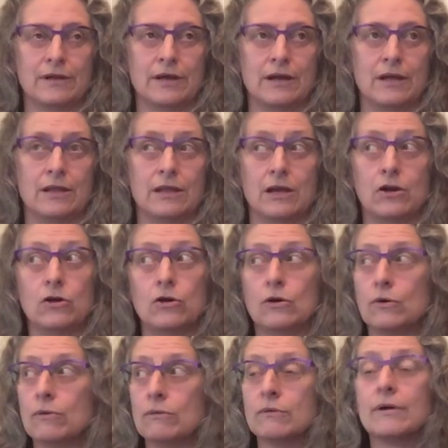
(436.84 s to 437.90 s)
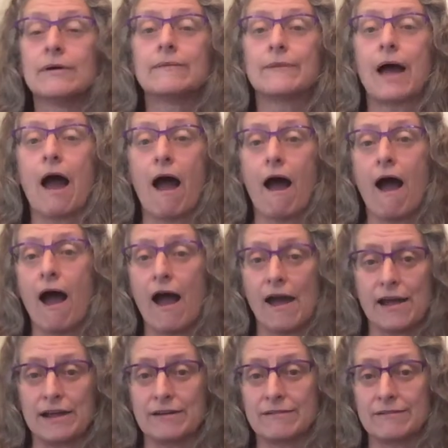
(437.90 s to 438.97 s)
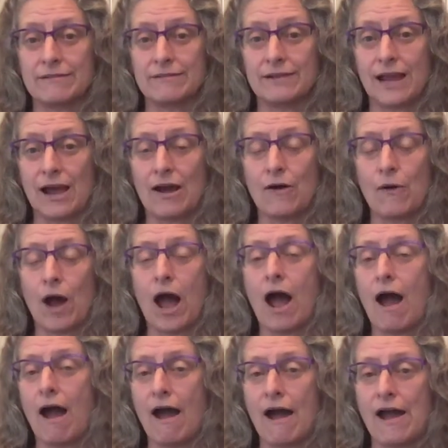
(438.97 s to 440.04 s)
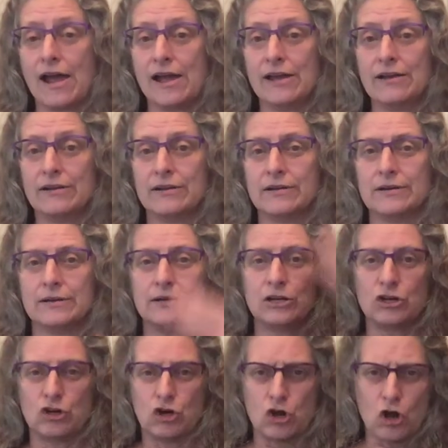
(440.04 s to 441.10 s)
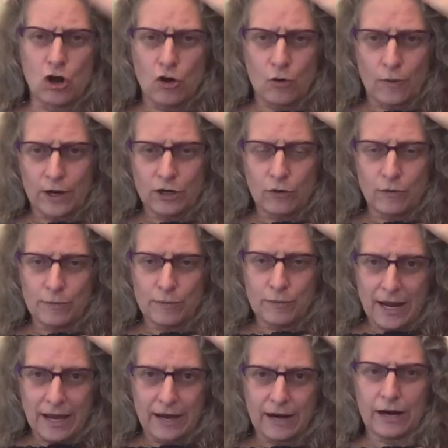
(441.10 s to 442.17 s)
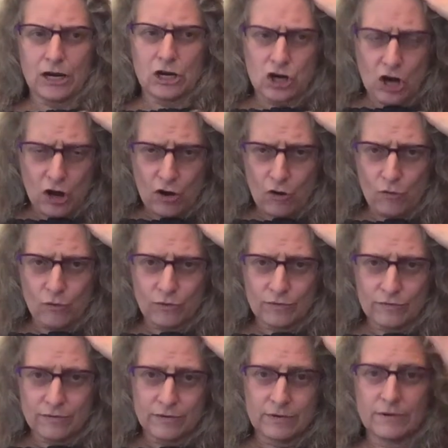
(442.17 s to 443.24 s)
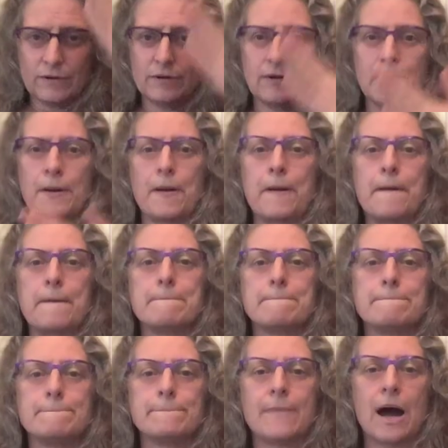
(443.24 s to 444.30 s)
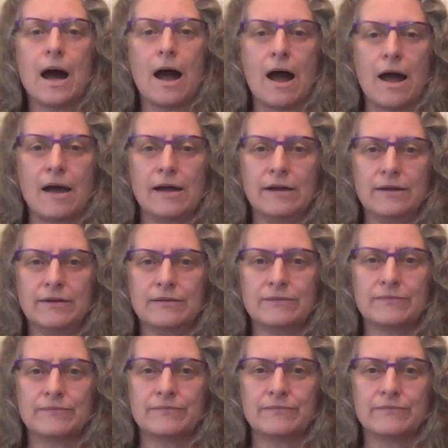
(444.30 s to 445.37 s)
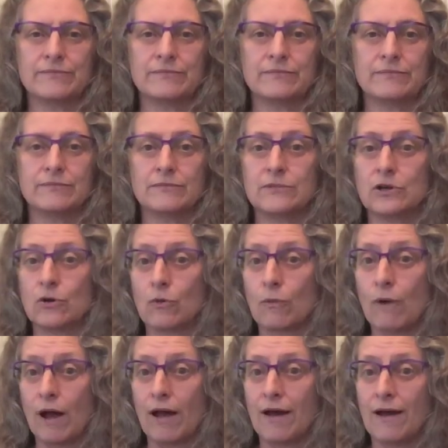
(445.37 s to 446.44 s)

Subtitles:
And then who? I. Now I know. I know in my head. I know my, your what?